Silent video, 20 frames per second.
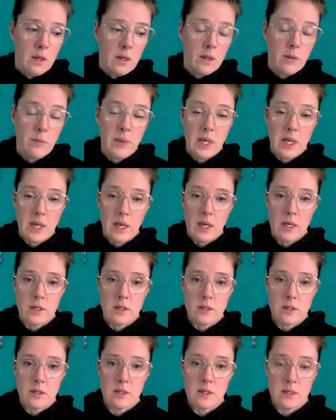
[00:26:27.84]

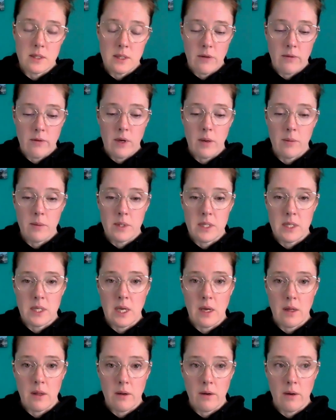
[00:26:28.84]
medications and stuff coming
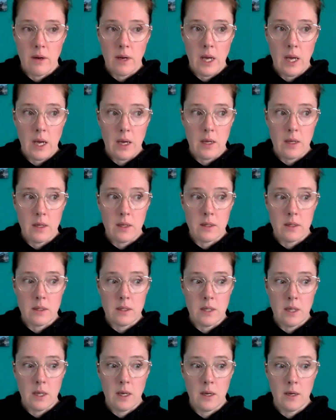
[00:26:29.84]
together,
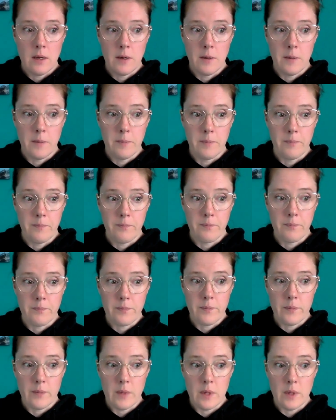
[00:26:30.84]
and
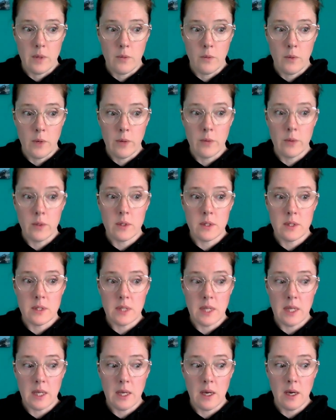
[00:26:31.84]
we will
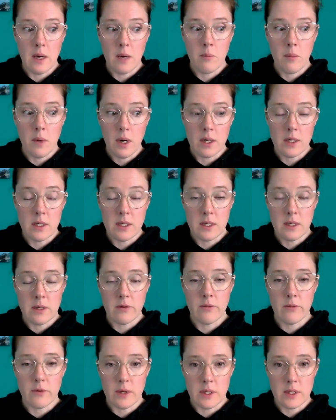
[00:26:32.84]
see a marked
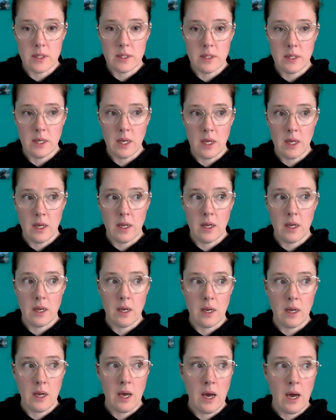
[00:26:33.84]
difference
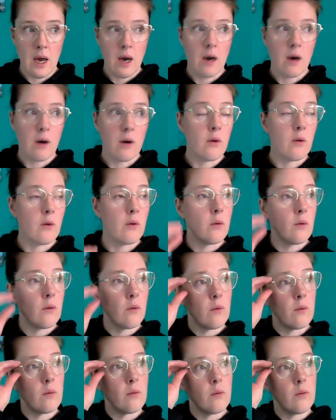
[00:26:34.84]
in
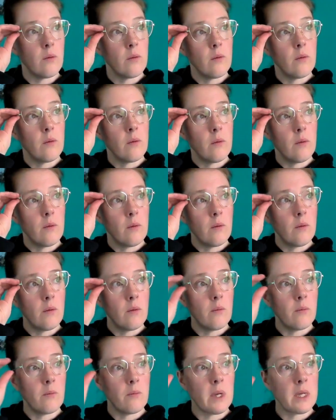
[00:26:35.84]
how
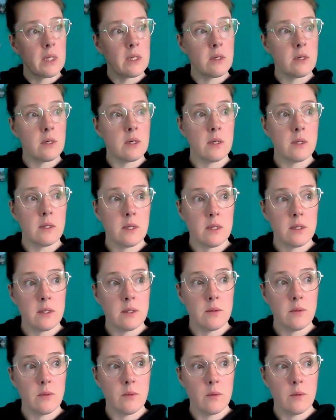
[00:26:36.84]
mental illness.